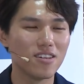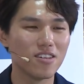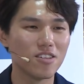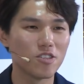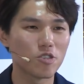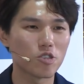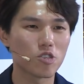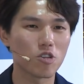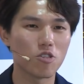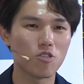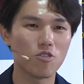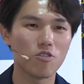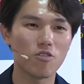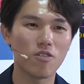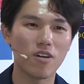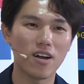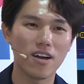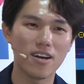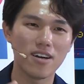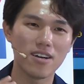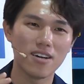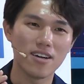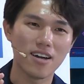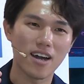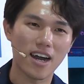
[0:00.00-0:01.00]
So
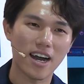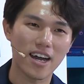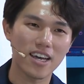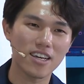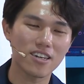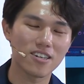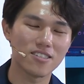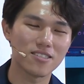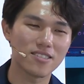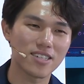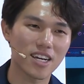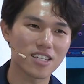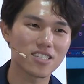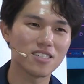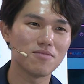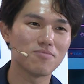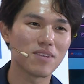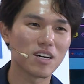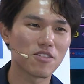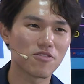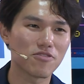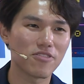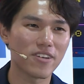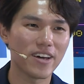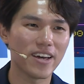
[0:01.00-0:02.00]
I contacted
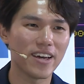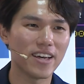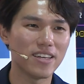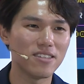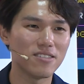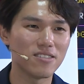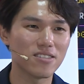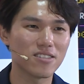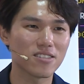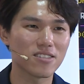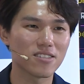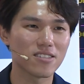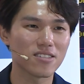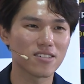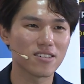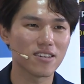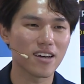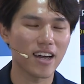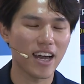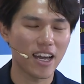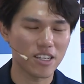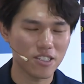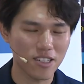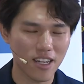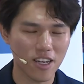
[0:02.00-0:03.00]
my friends.
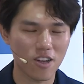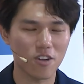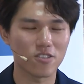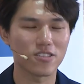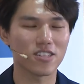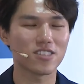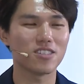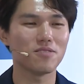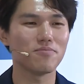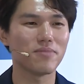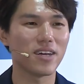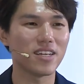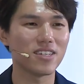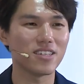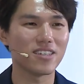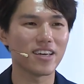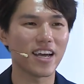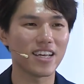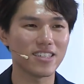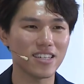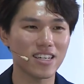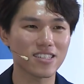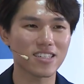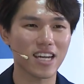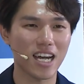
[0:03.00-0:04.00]
Actually, I contacted many.
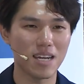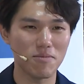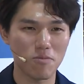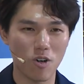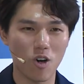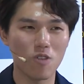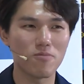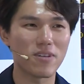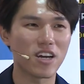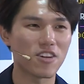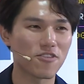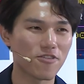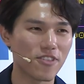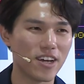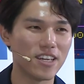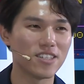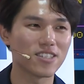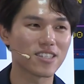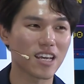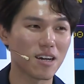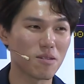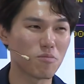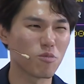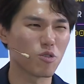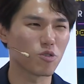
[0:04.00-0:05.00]
At that time, all my
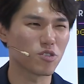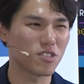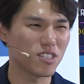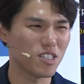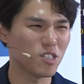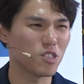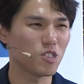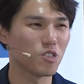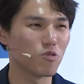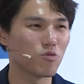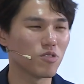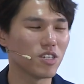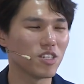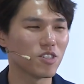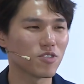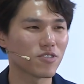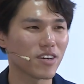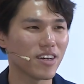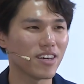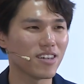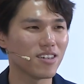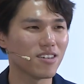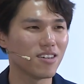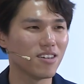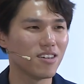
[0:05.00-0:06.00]
friends are mostly students,
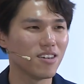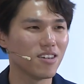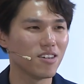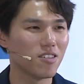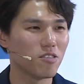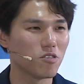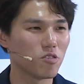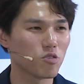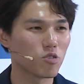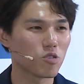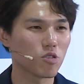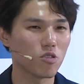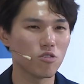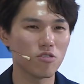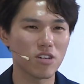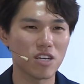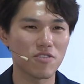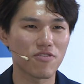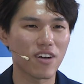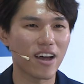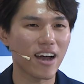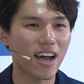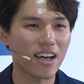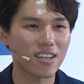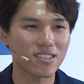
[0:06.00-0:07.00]
right? So
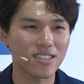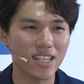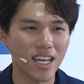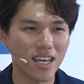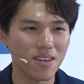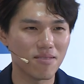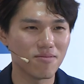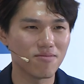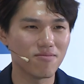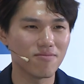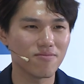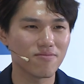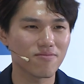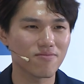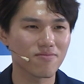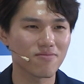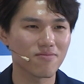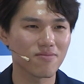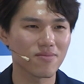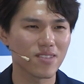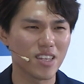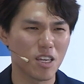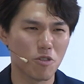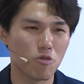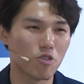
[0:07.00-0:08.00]
if I ask them,
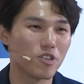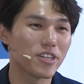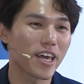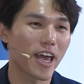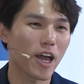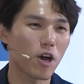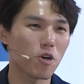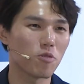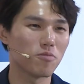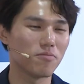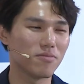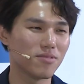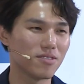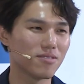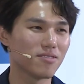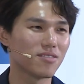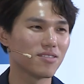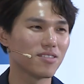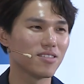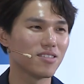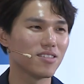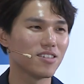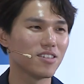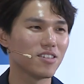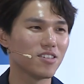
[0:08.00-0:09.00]
it won't help.
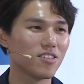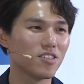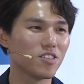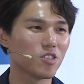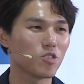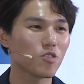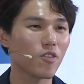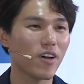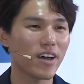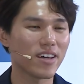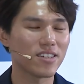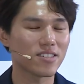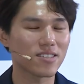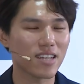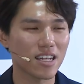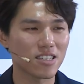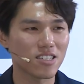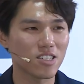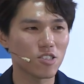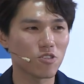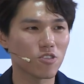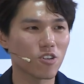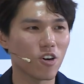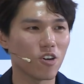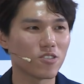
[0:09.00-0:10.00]
So I
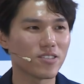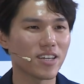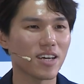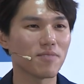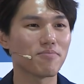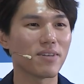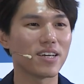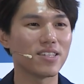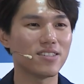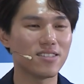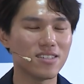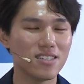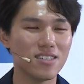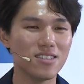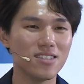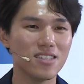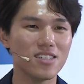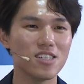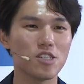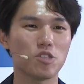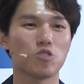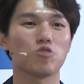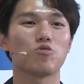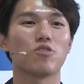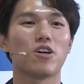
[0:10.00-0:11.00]
started to contact my
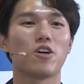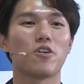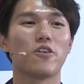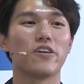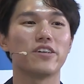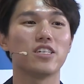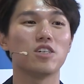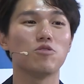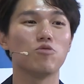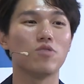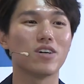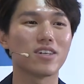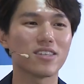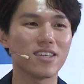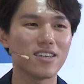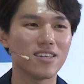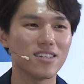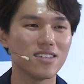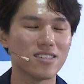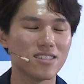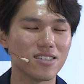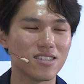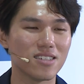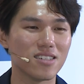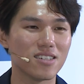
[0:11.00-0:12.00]
seniors who are already working
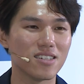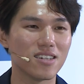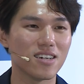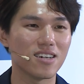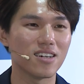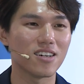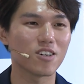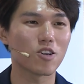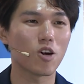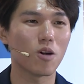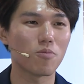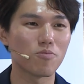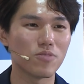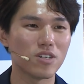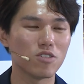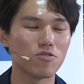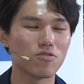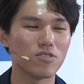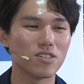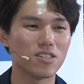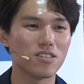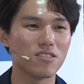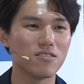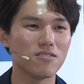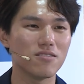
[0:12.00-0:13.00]
in the corporate
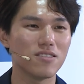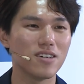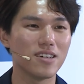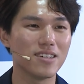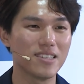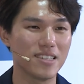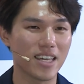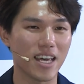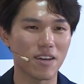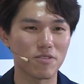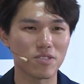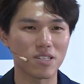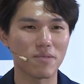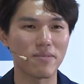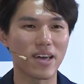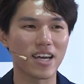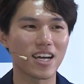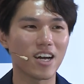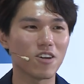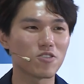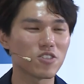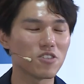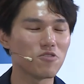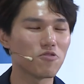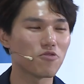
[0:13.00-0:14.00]
world. They have some
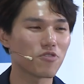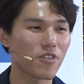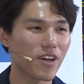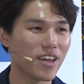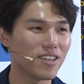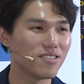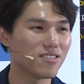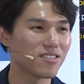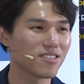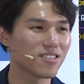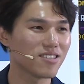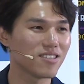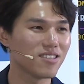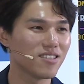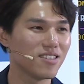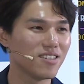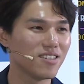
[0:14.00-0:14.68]
accountant friends.